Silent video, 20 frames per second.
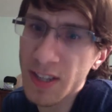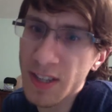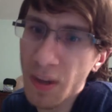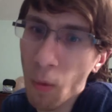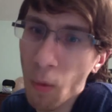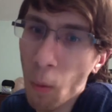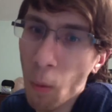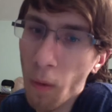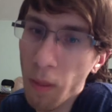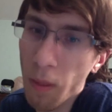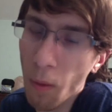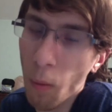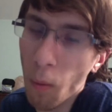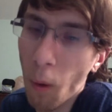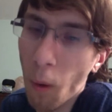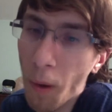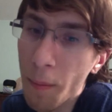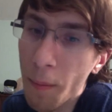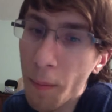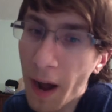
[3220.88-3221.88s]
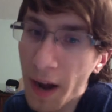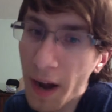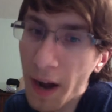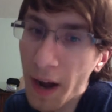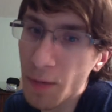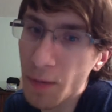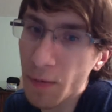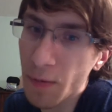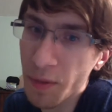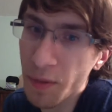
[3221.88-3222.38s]
the one
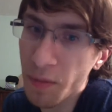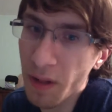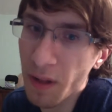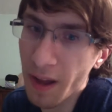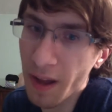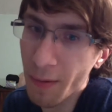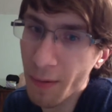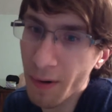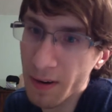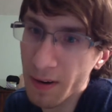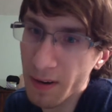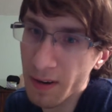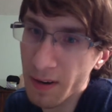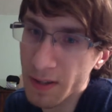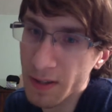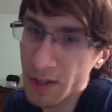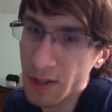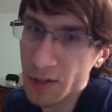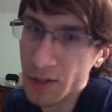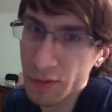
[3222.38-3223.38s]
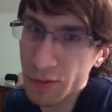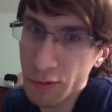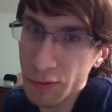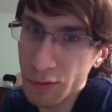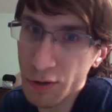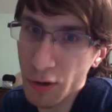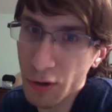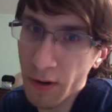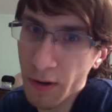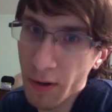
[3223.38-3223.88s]
matchup where you play where it screws
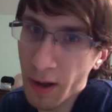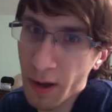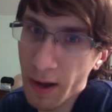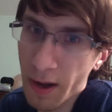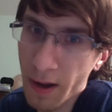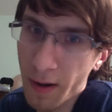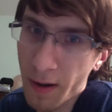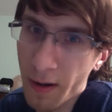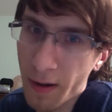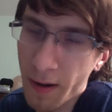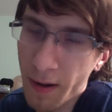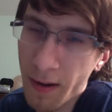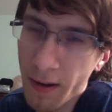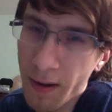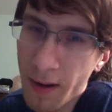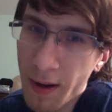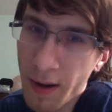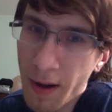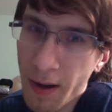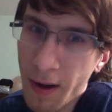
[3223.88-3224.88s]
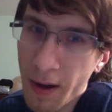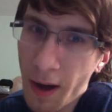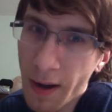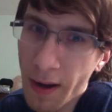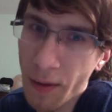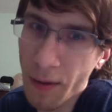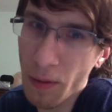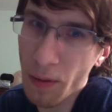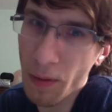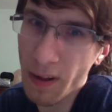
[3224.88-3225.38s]
you over. You're like, oh, I
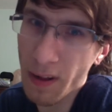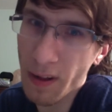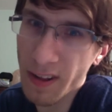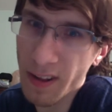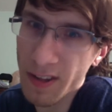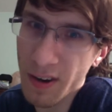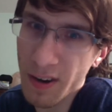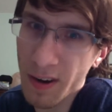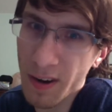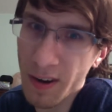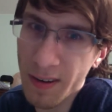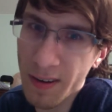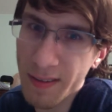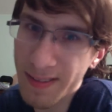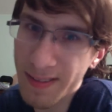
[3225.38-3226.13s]
don't want this card.